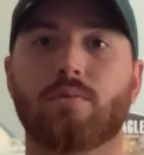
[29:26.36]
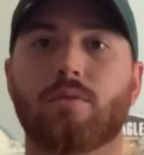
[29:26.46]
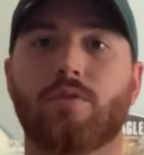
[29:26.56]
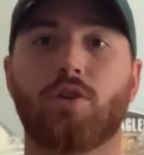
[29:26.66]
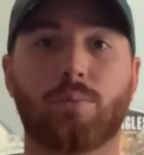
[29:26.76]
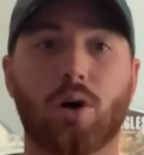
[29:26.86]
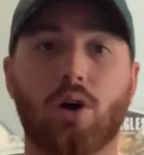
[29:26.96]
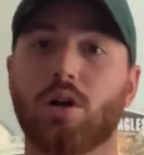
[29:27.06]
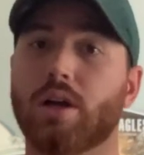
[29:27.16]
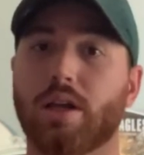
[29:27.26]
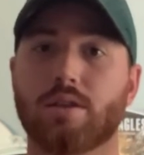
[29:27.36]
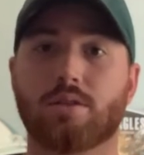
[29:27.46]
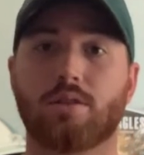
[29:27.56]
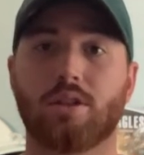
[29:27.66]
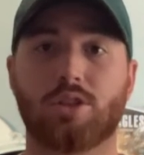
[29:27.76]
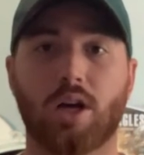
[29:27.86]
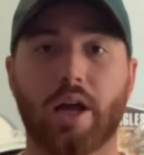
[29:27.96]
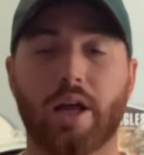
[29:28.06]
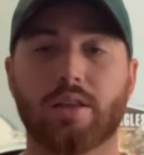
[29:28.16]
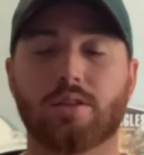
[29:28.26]
Football against the
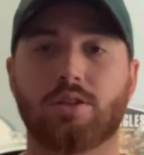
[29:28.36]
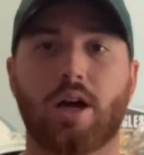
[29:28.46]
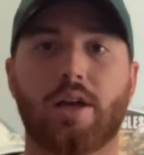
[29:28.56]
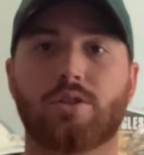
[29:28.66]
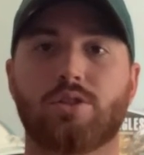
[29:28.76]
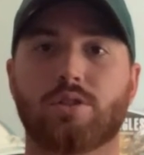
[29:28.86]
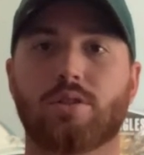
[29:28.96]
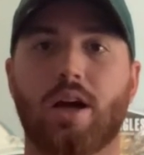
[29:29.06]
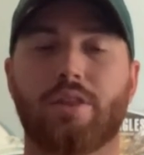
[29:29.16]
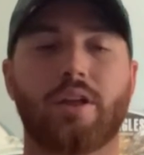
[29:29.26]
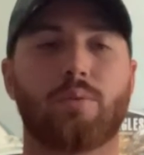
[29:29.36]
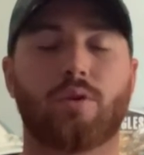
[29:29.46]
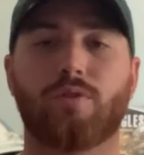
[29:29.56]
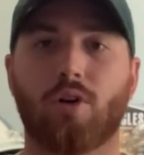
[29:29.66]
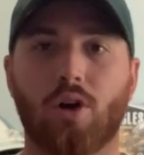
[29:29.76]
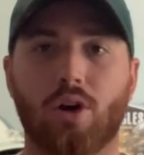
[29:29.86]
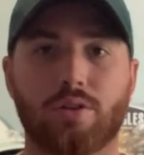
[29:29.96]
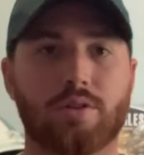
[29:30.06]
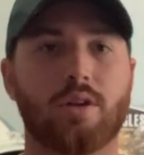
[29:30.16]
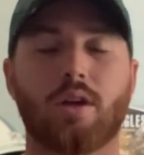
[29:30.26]
Giants. The Giants just, I think, were frauds.